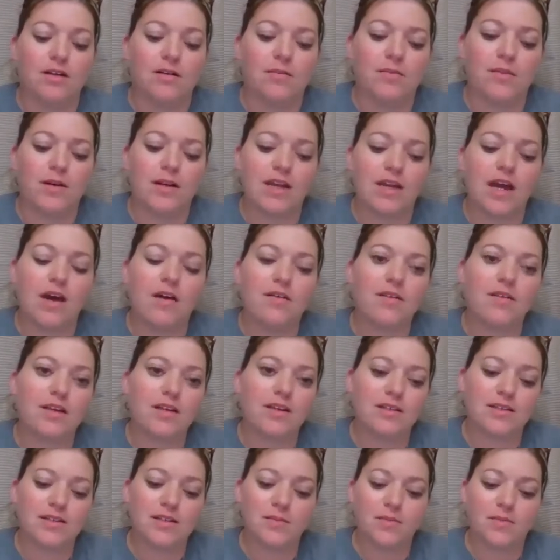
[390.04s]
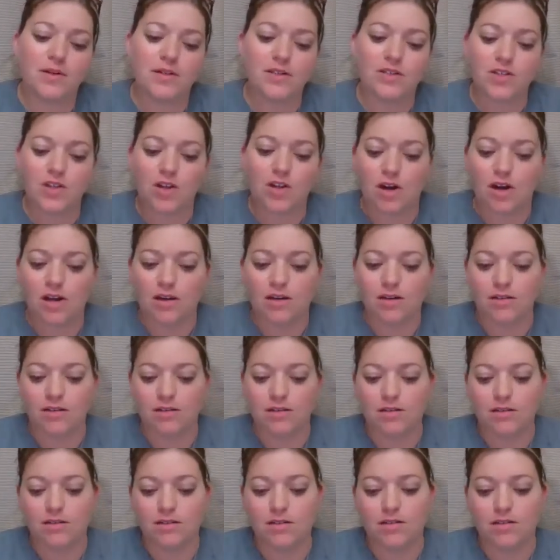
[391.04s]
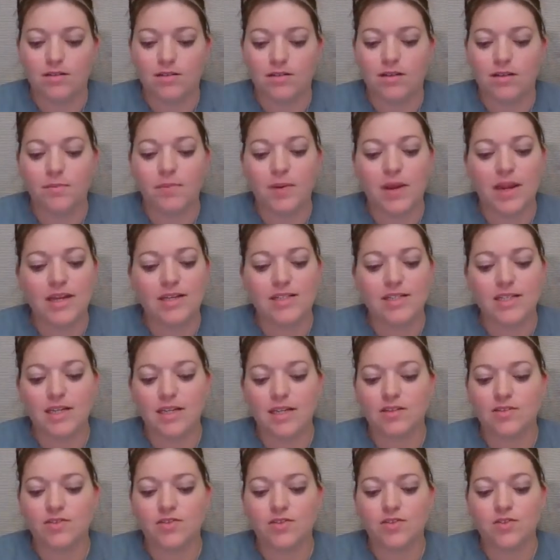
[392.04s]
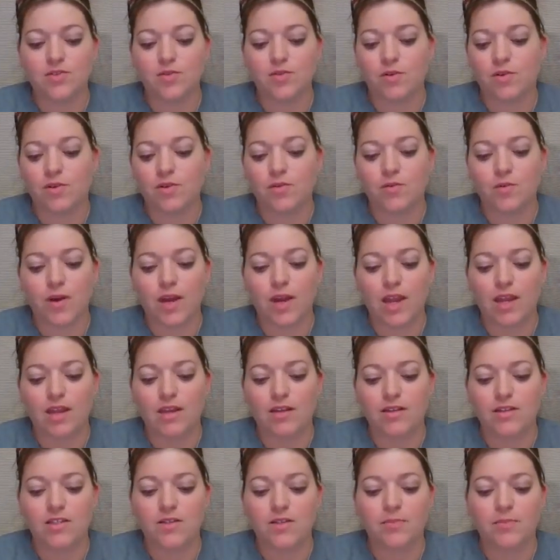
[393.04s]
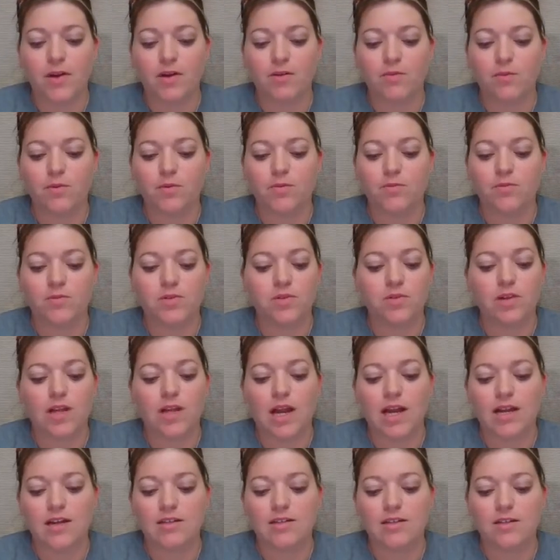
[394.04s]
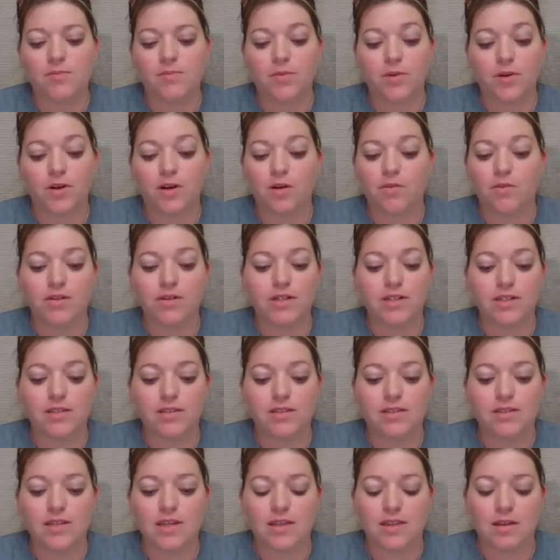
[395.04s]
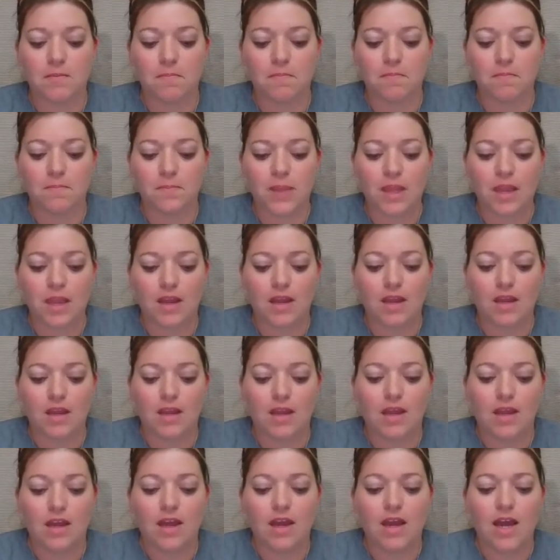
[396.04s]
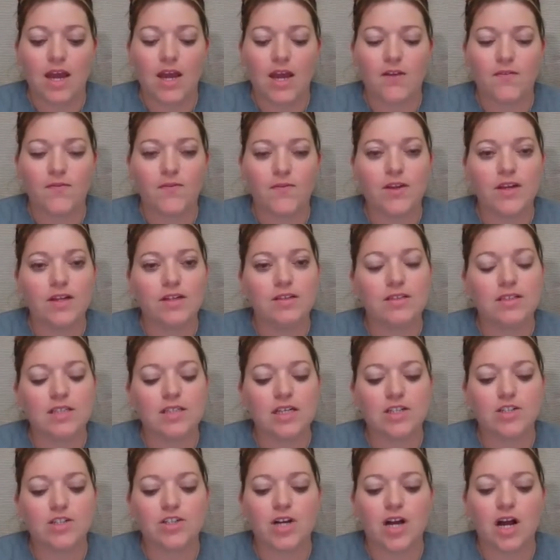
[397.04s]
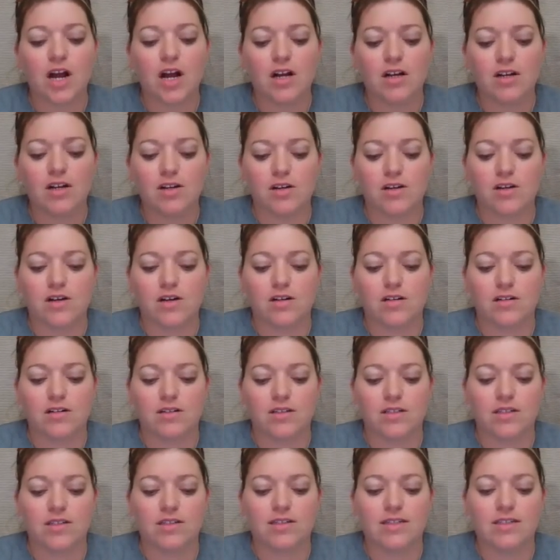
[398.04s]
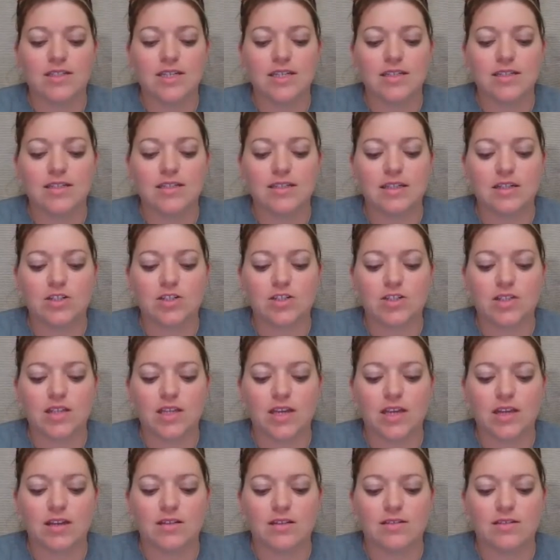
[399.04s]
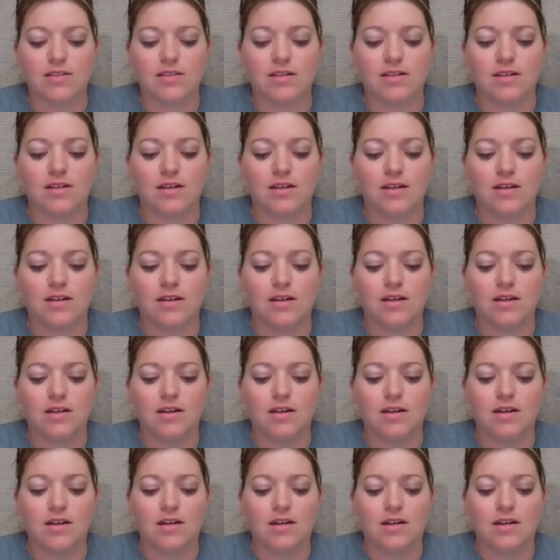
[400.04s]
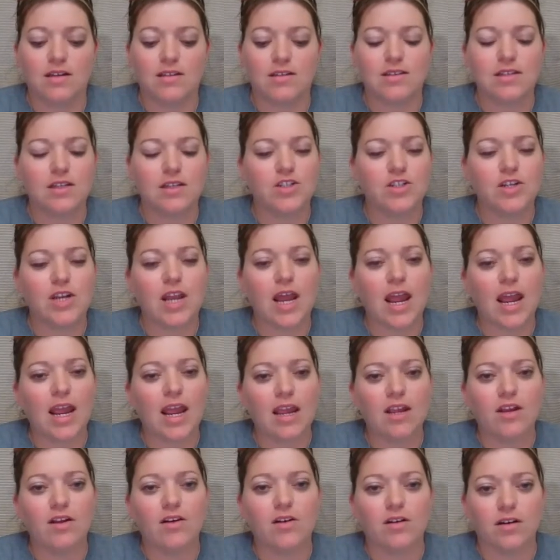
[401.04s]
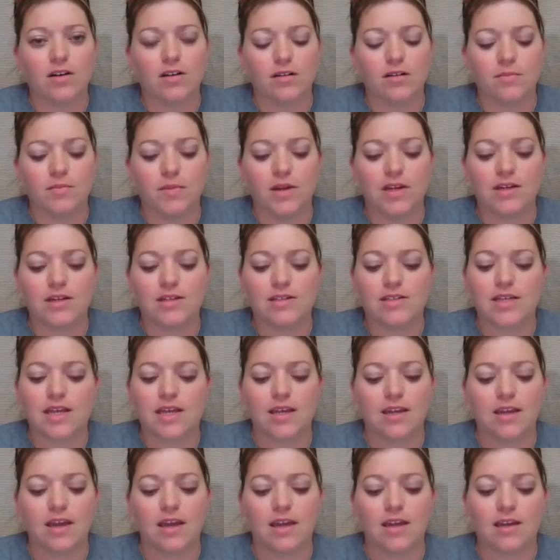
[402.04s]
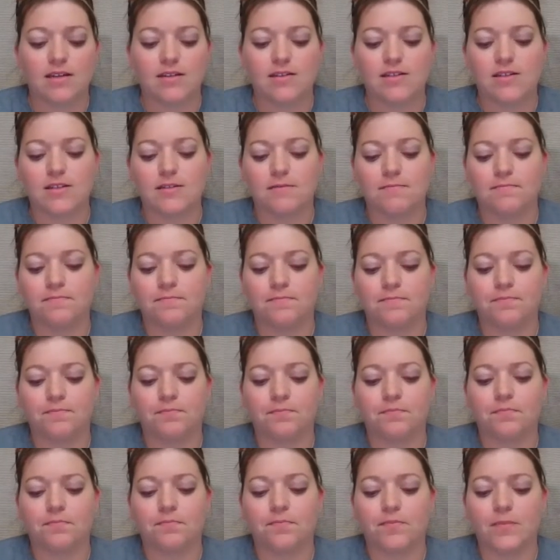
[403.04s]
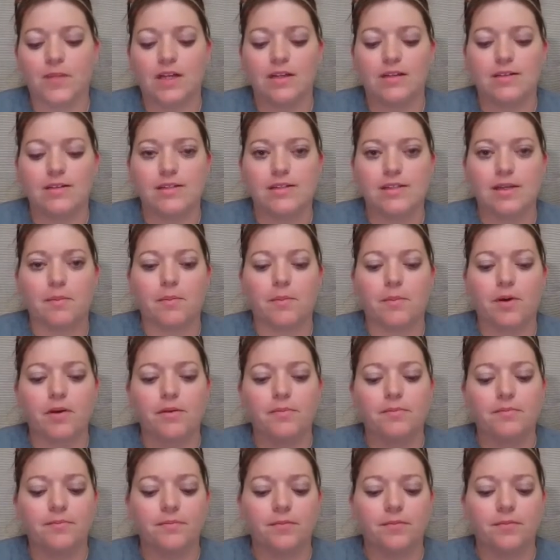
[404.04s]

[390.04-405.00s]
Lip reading: But now the exhibit is gone. The paintings stored away in spare rooms or locked up where no one can see them. I feel such a hunger to see such things, and such an anger because I can't. December.